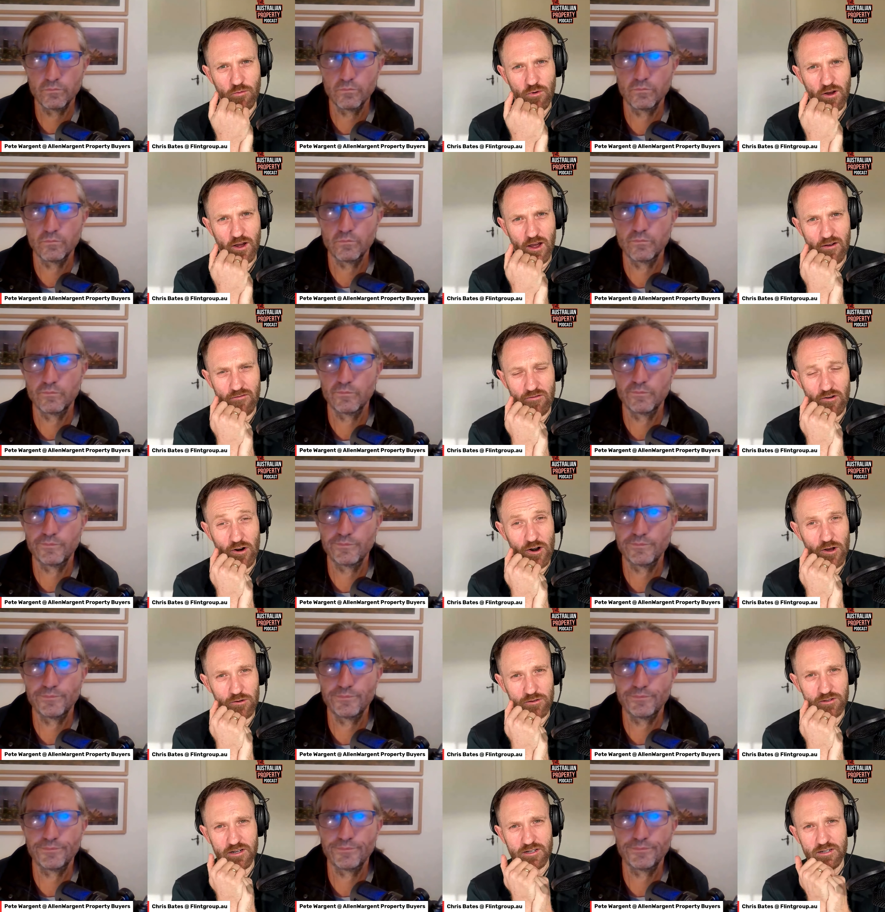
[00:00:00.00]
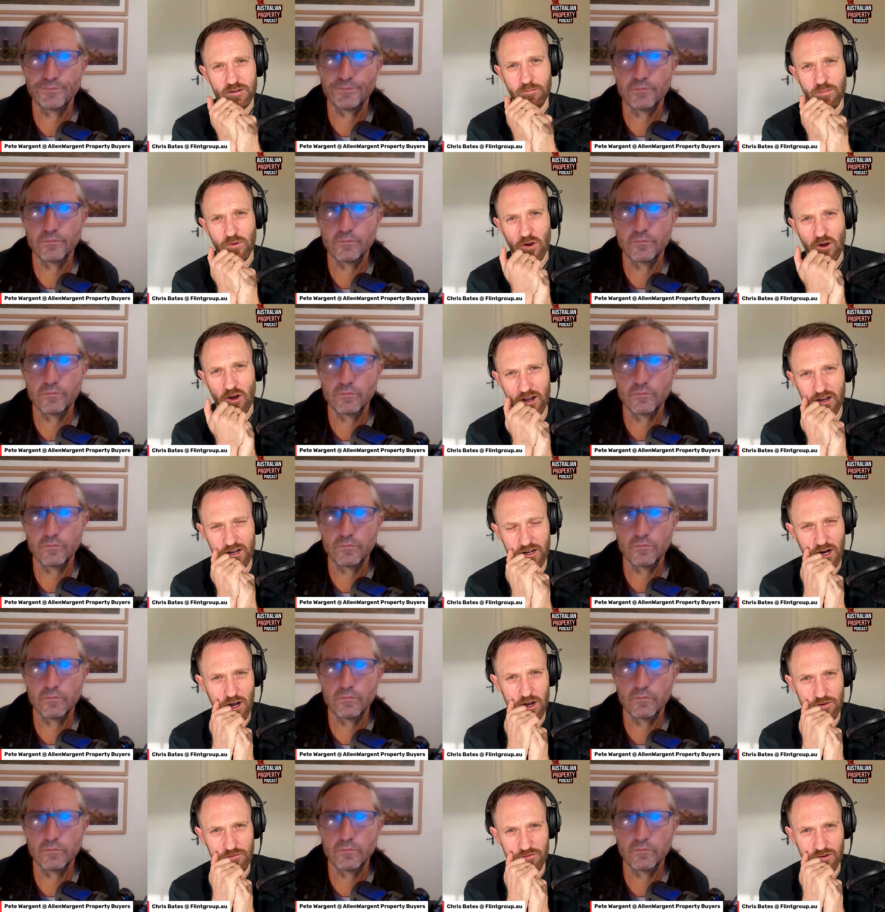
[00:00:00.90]
Speaker 1: where everyone else isn't buying, and
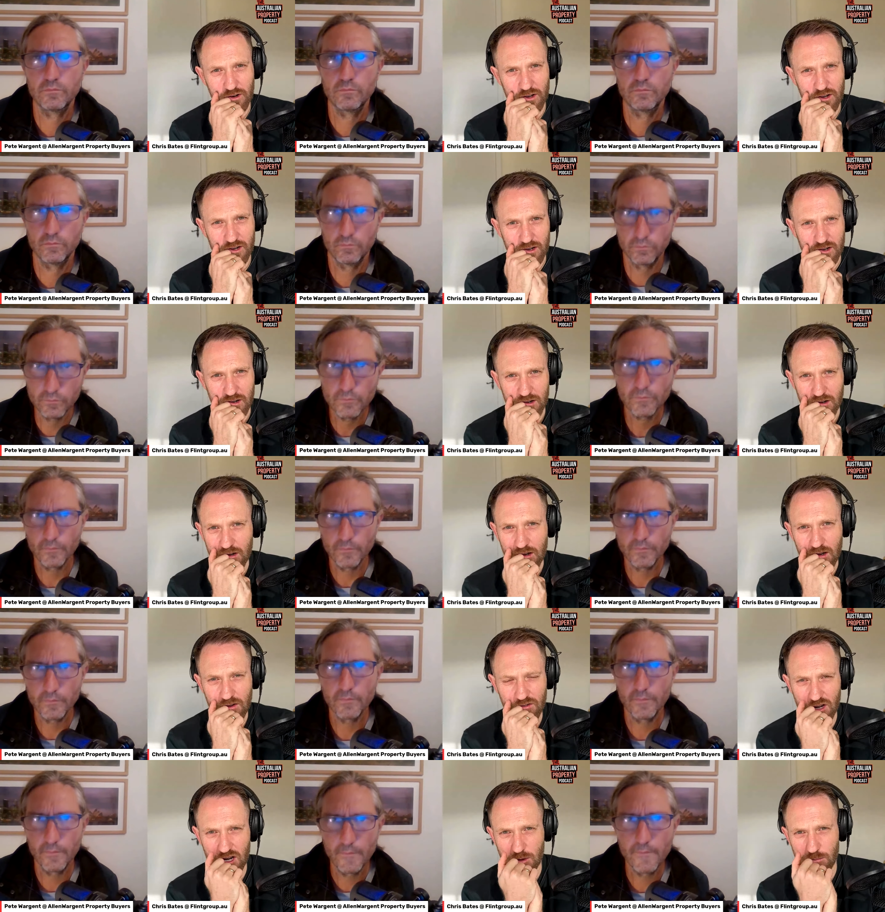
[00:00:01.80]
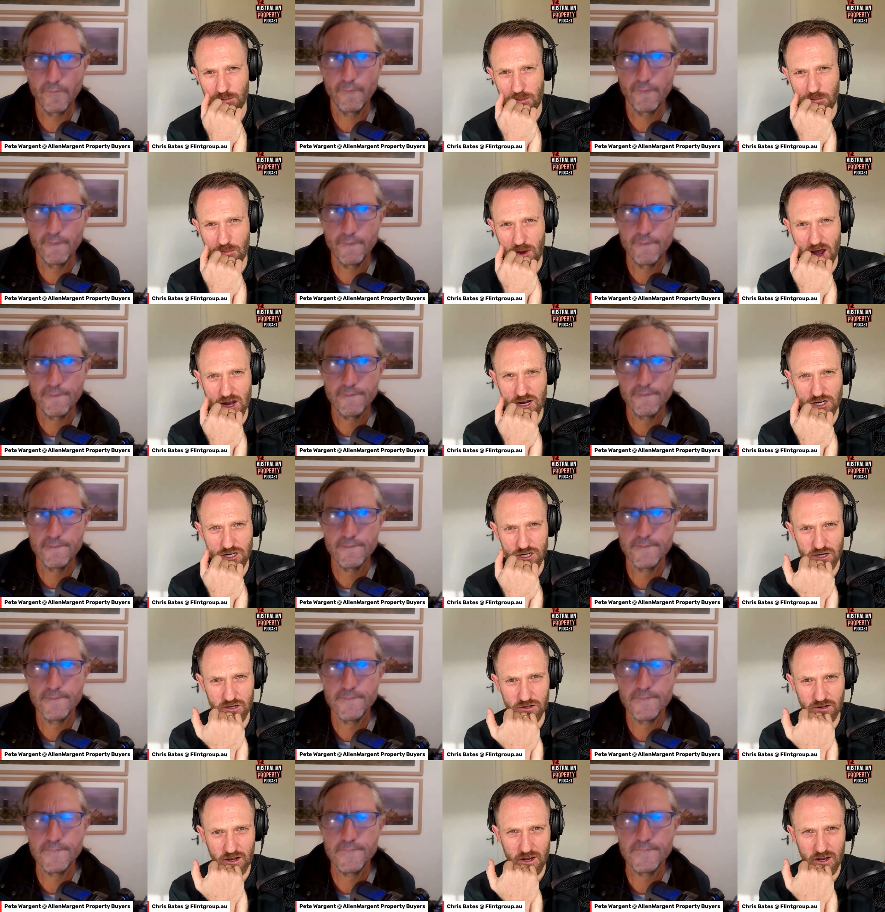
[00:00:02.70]
hopefully you can be
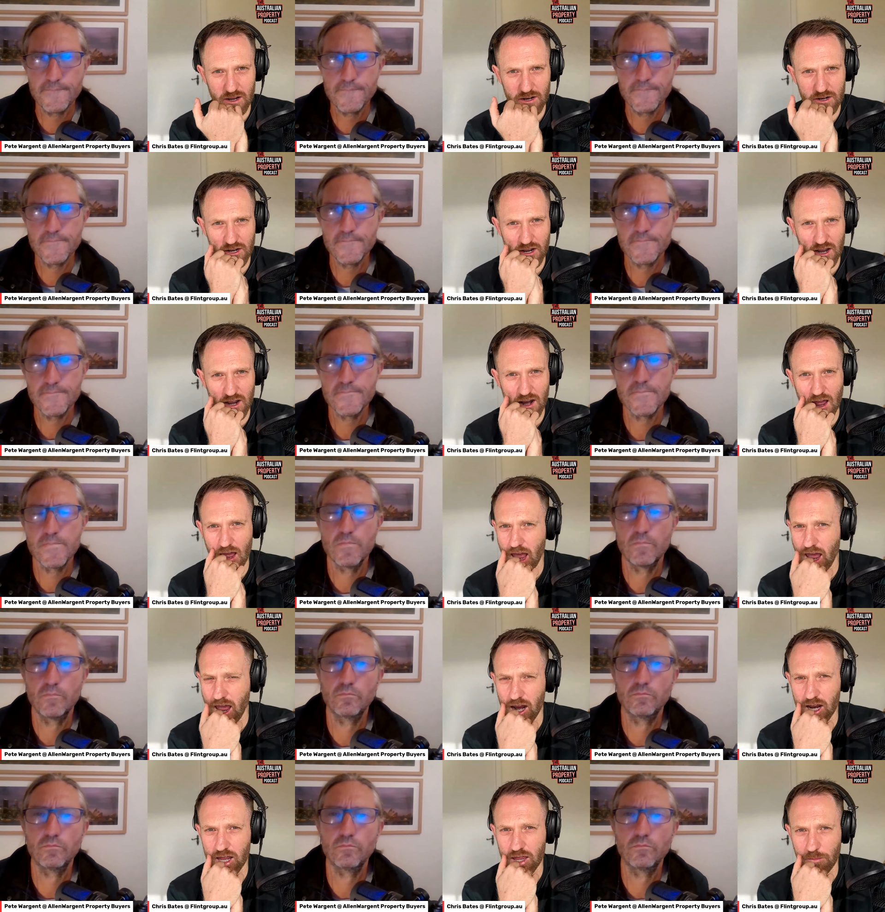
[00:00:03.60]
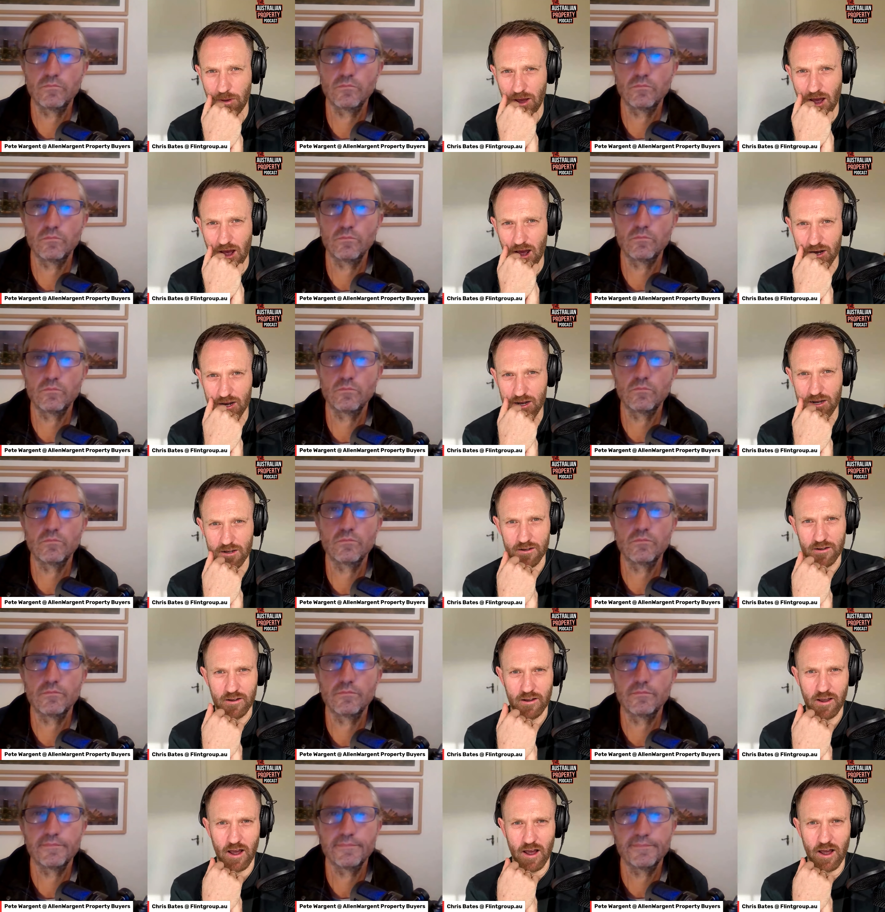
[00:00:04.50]
patient and you get ahead of the party
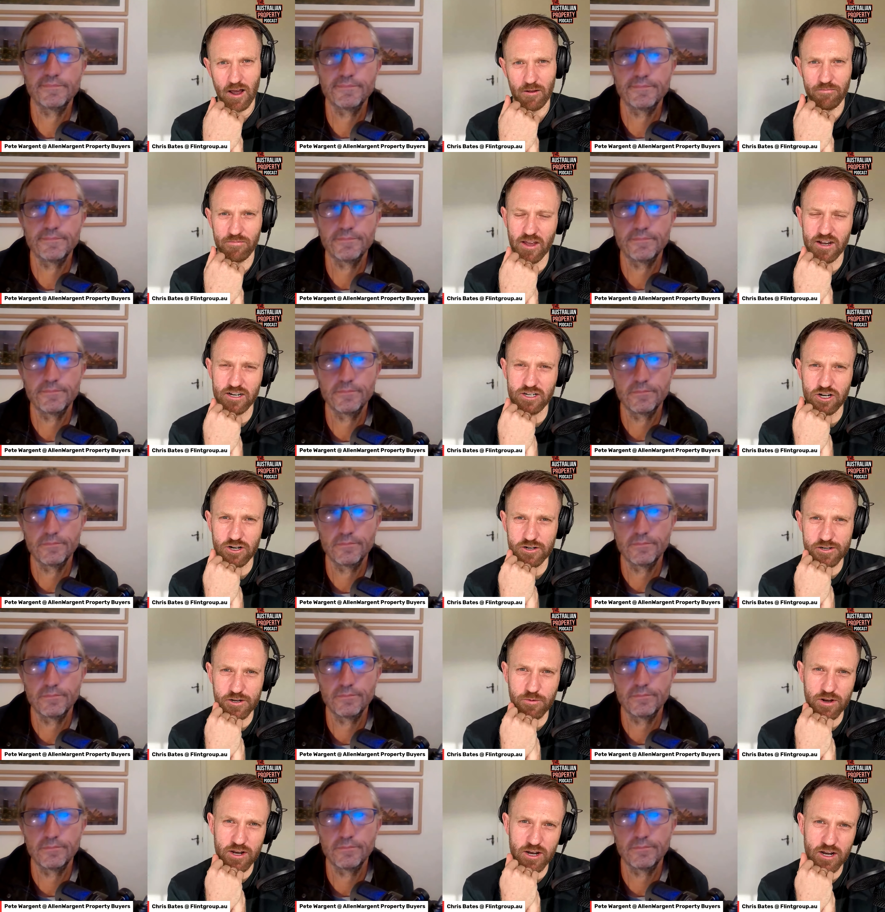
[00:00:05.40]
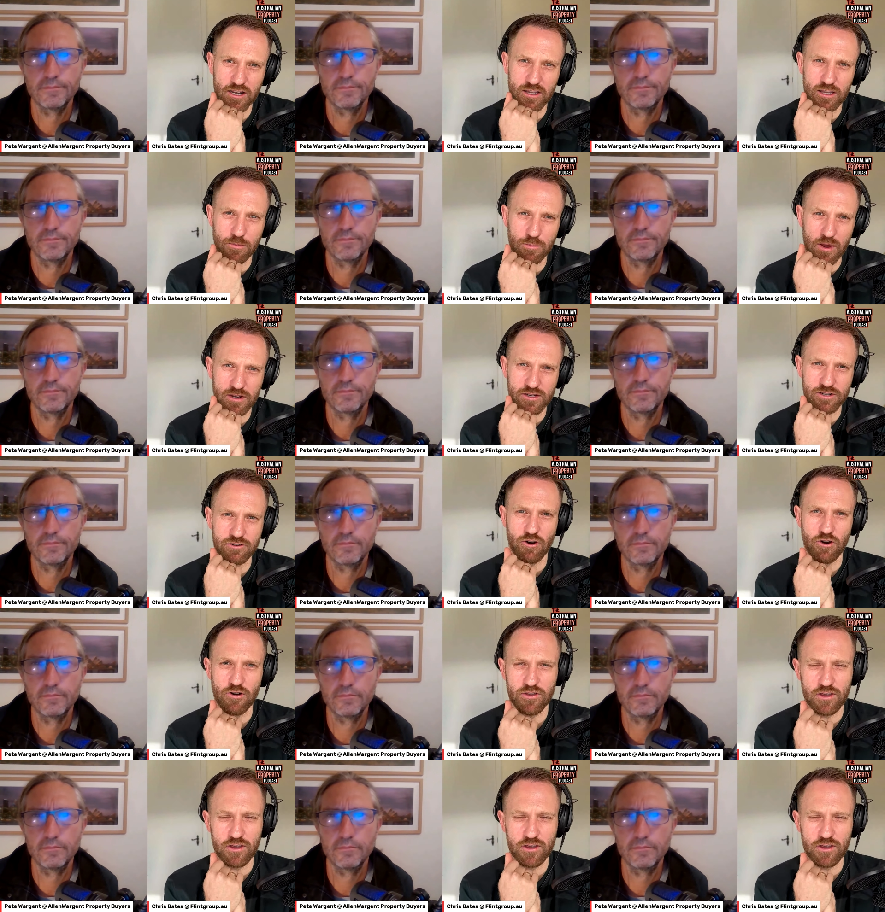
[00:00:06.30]
um, that's usually when you get the best growth.